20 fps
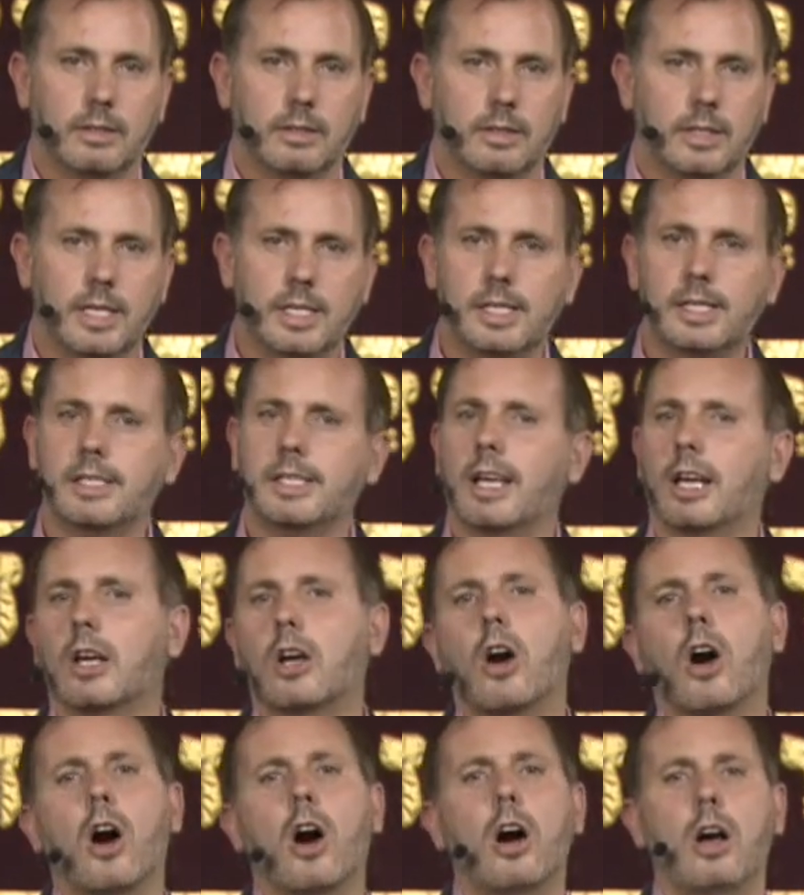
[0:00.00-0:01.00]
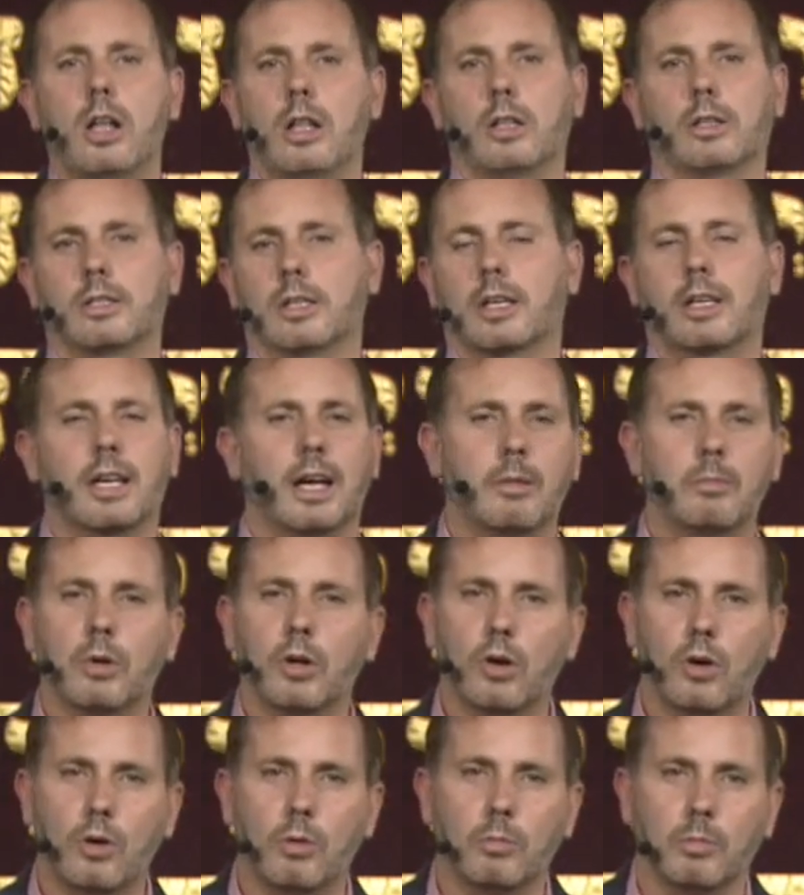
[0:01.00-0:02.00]
this is a call to come
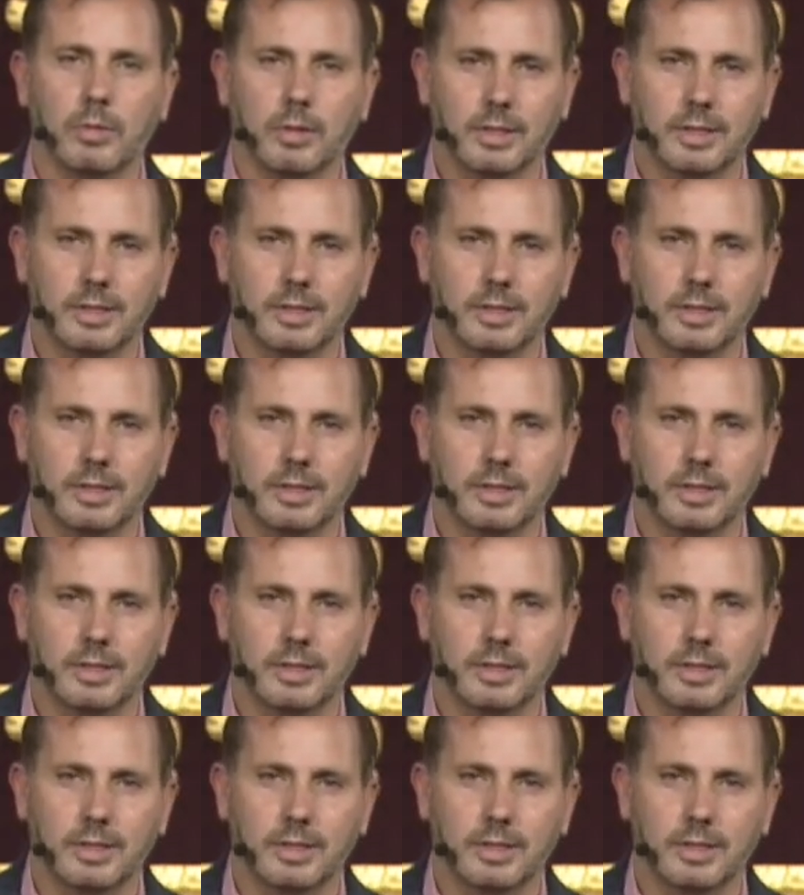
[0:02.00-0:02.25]
home.